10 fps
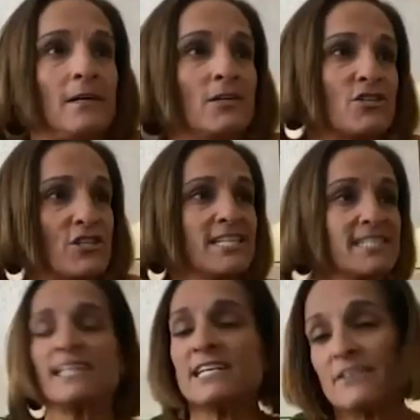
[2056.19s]

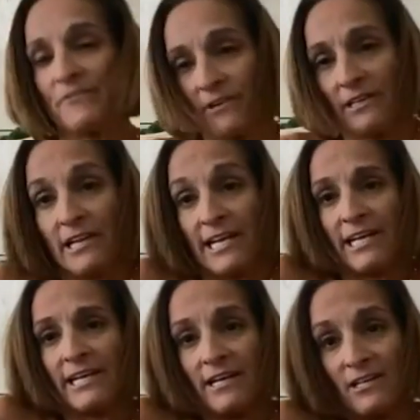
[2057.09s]
she's in a different
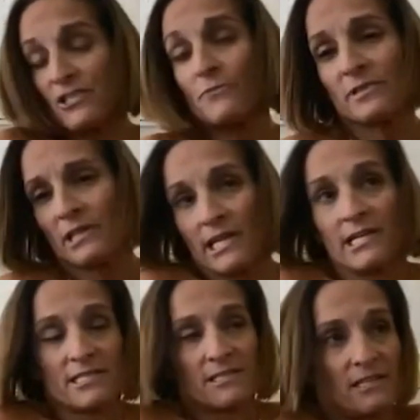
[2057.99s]
league. She really
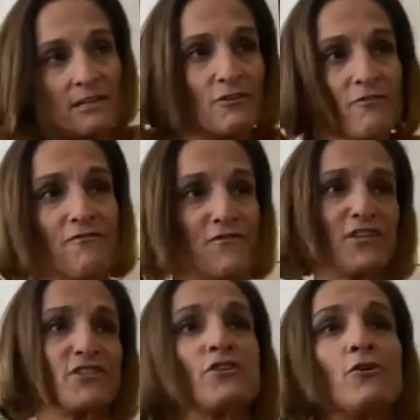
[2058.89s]
is. Her
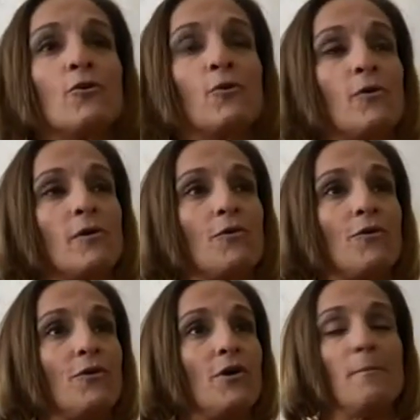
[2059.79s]
physical
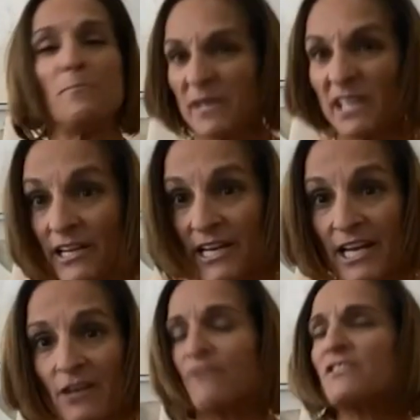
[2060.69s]
ability, her